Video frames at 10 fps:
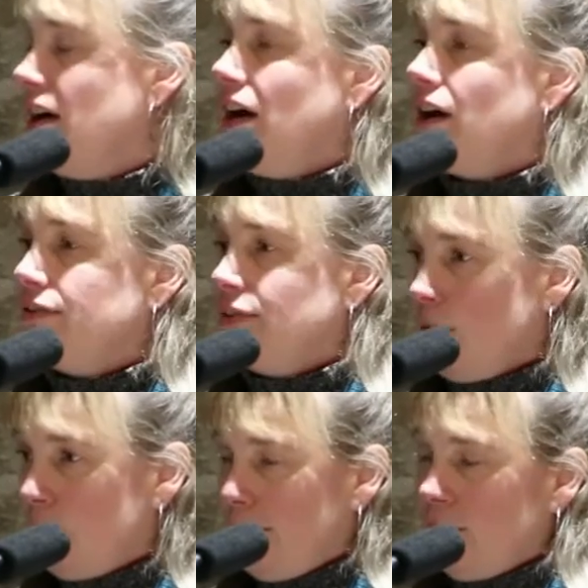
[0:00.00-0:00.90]
of
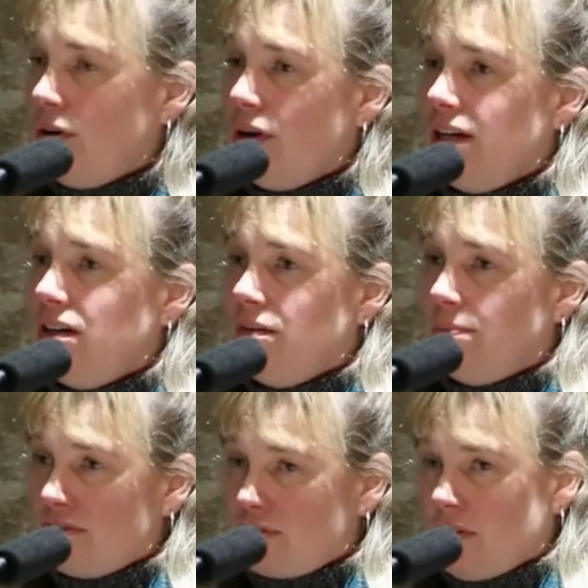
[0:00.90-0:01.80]
opioid
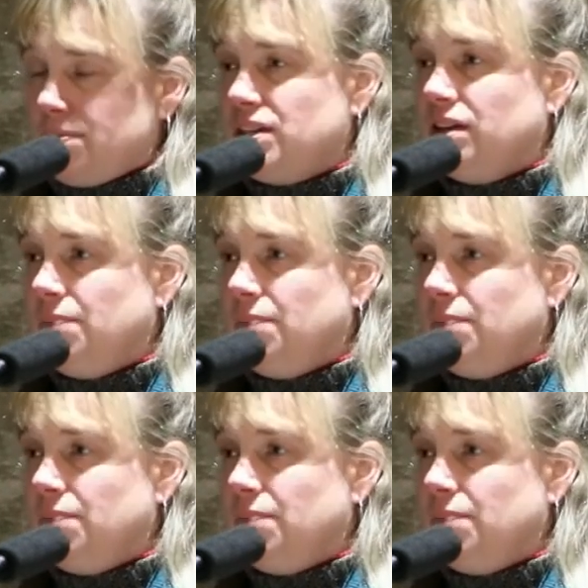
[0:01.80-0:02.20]
prescription